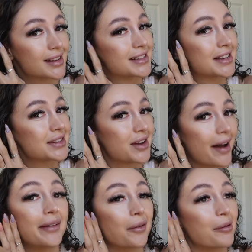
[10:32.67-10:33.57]
this is
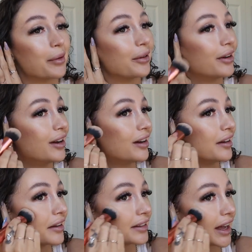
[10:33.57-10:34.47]
not normal.
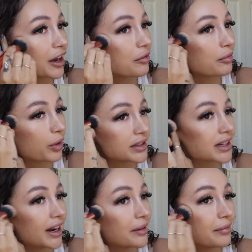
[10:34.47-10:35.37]
Like one
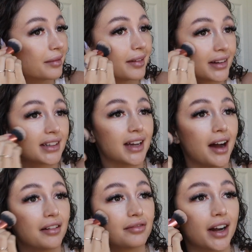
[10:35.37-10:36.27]
time,
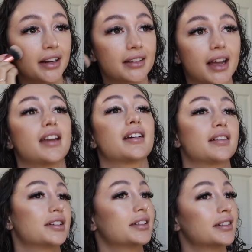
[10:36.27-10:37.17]
yeah, fine, like
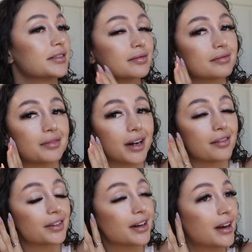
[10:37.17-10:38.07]

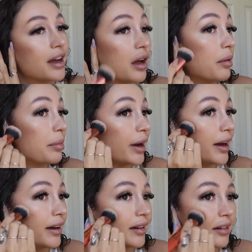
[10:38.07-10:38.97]
whatever.
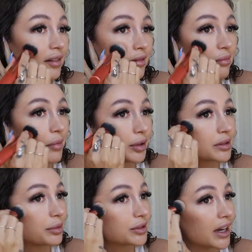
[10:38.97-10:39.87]
But
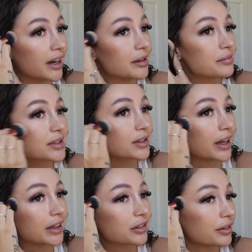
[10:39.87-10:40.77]
multiple times
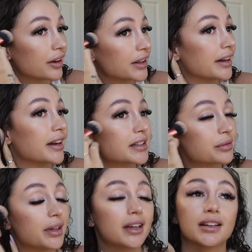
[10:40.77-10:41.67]
like throughout that next
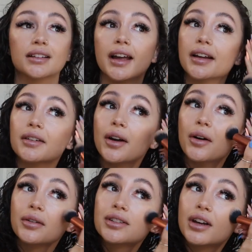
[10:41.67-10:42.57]
week like
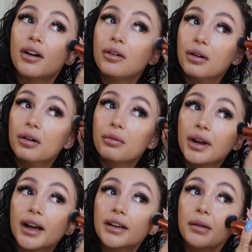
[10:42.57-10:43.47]
no so
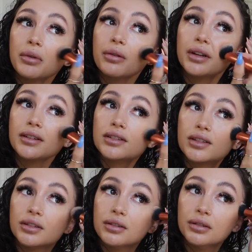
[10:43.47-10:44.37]
we end up going
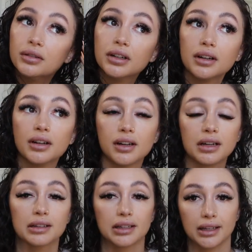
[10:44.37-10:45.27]
to
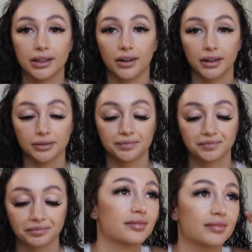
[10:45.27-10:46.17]
the er
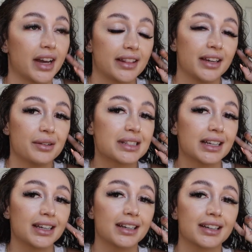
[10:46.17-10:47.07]
i think it was
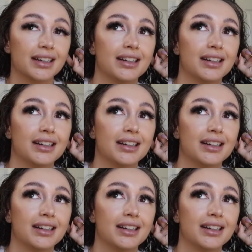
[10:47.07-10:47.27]
like